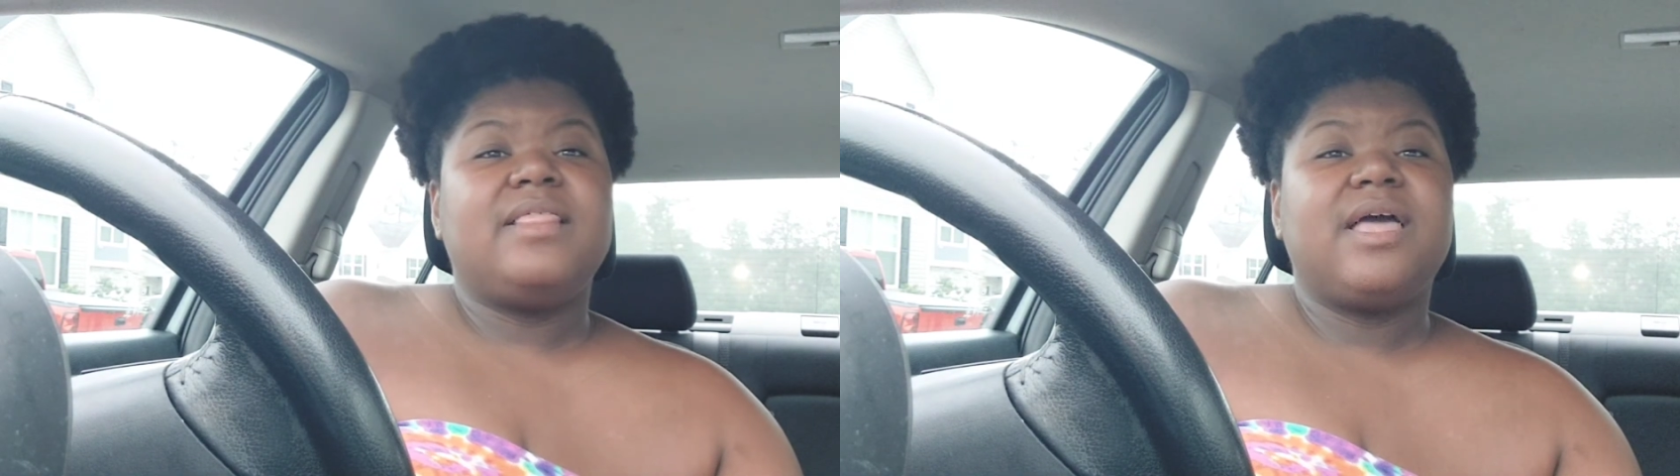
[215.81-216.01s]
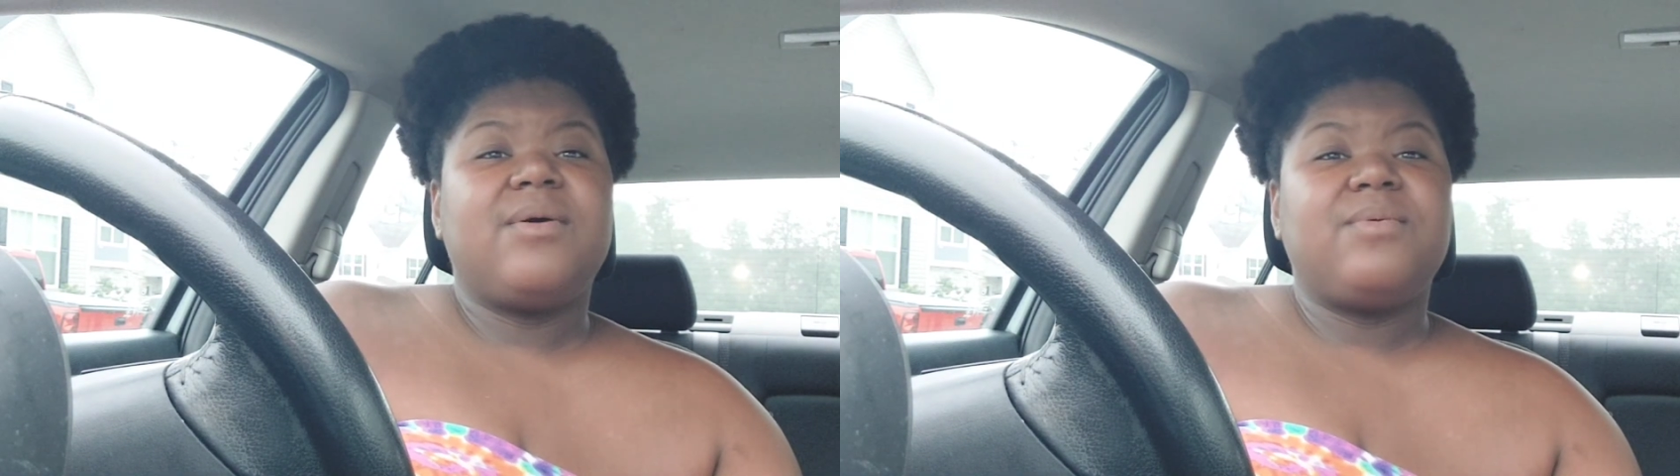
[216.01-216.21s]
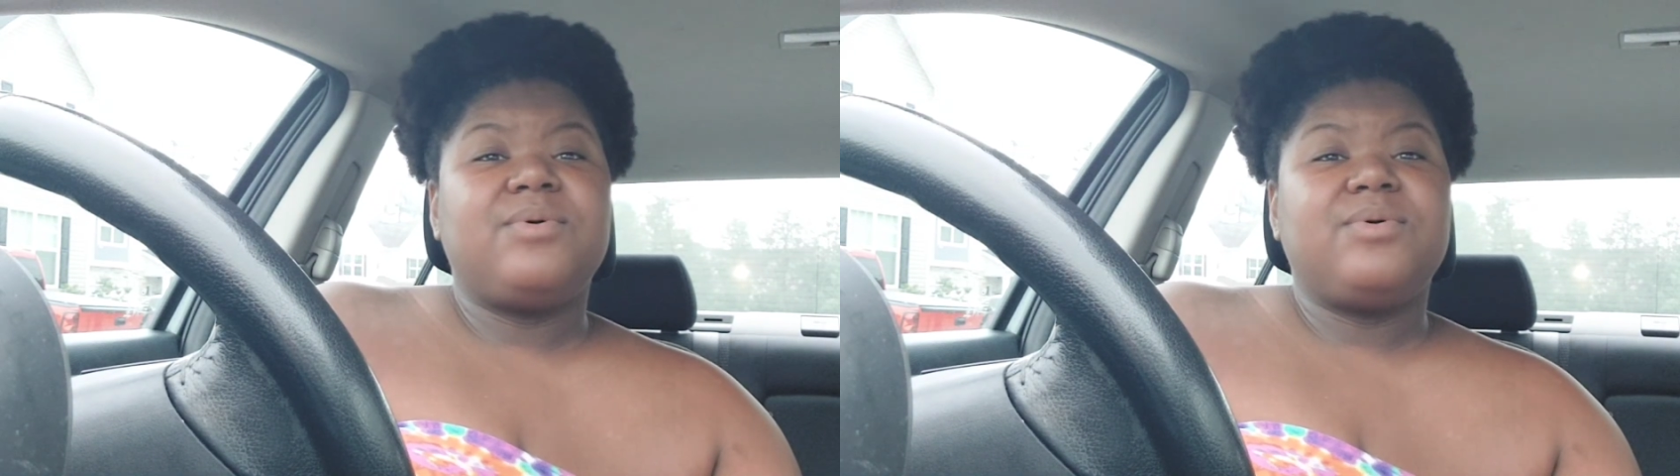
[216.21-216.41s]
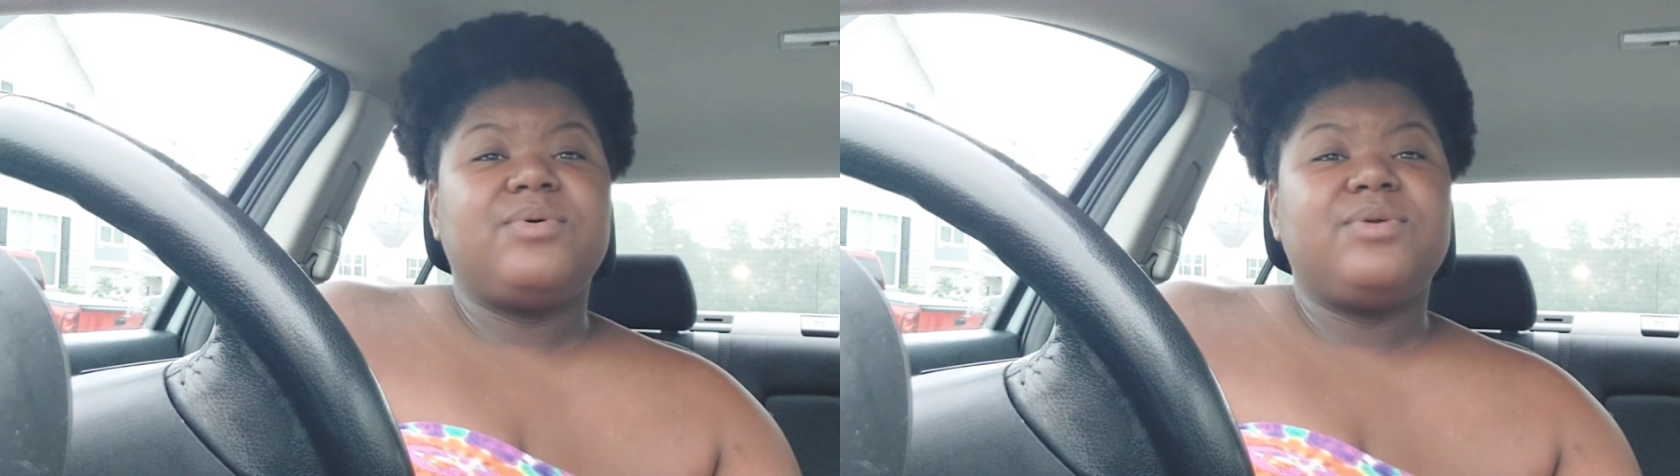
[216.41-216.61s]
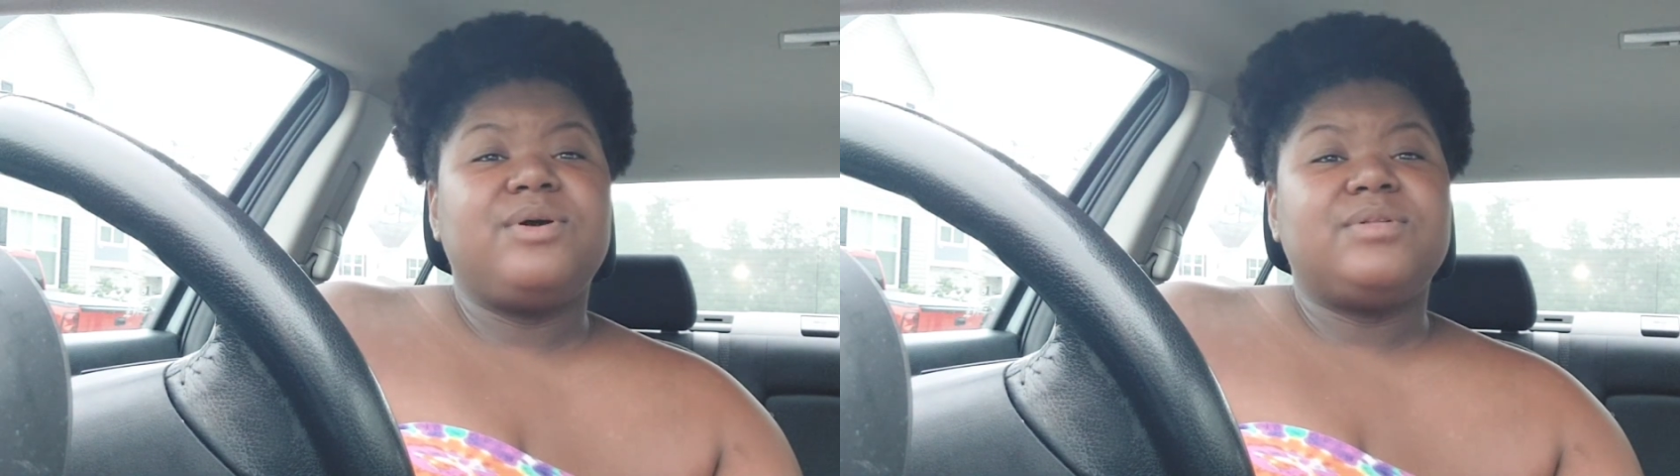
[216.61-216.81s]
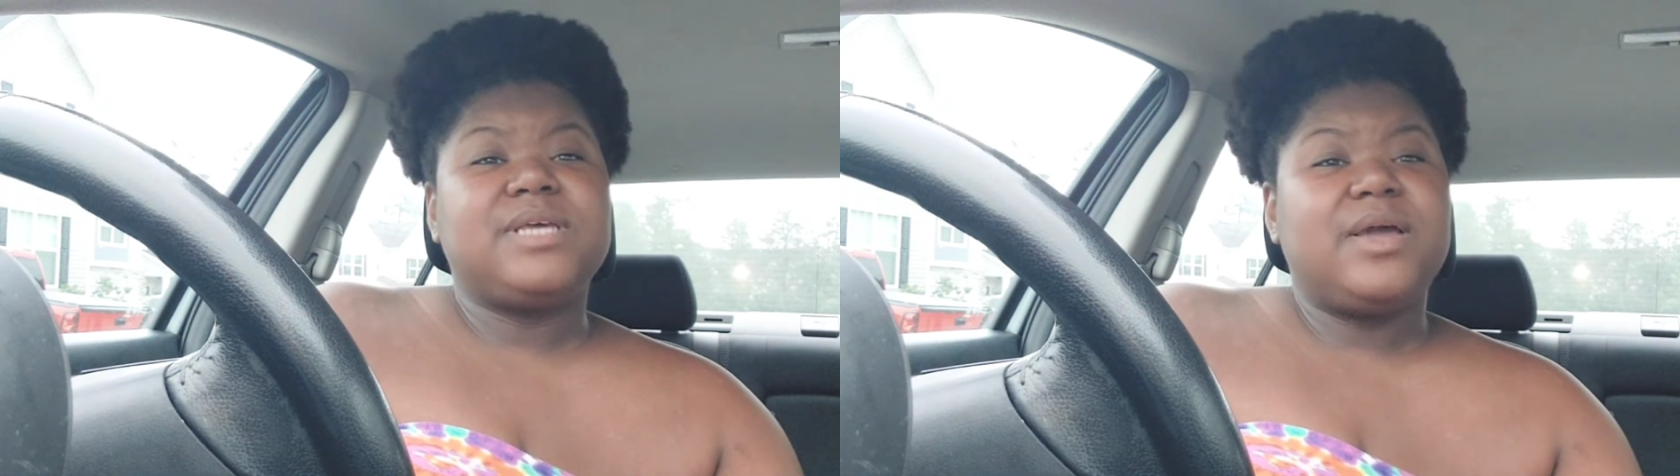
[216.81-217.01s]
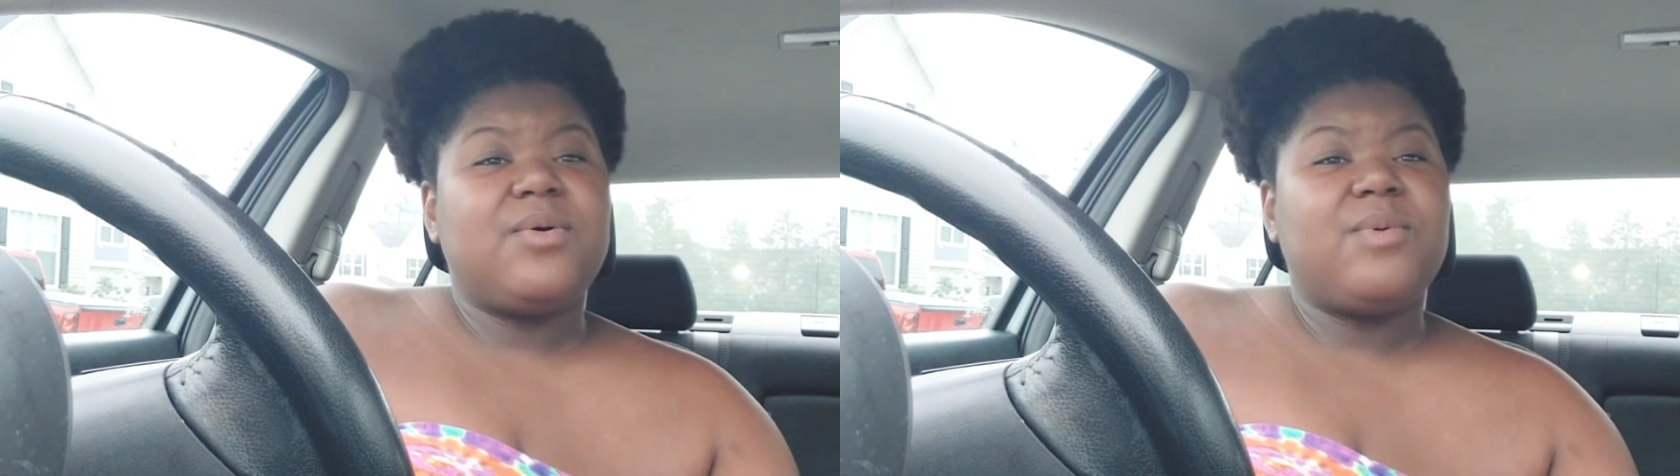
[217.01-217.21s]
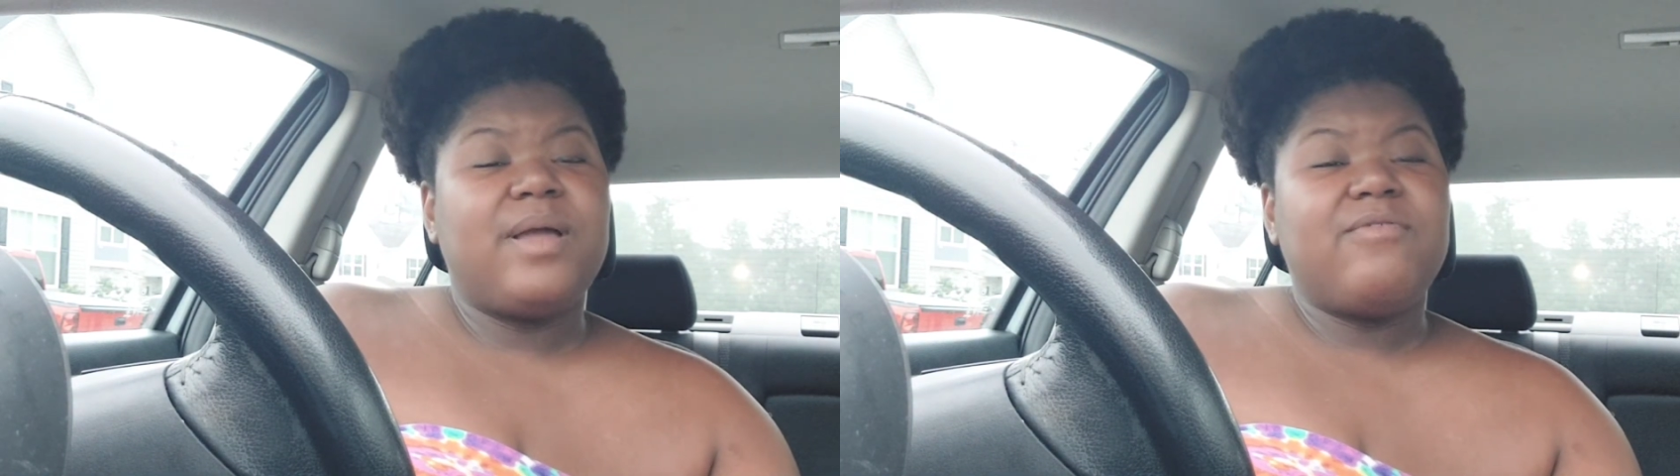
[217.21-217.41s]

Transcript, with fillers: that will, you know, take away